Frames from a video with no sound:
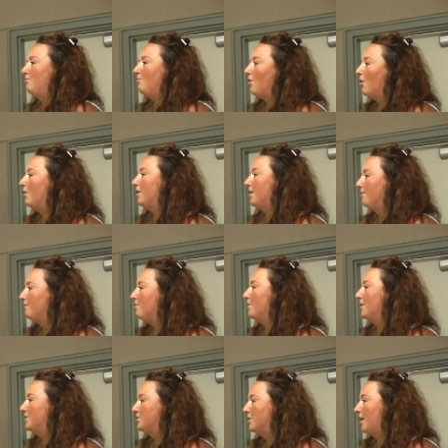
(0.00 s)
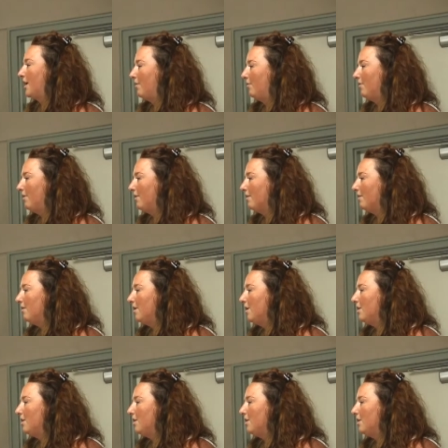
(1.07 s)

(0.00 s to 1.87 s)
wrong information out there.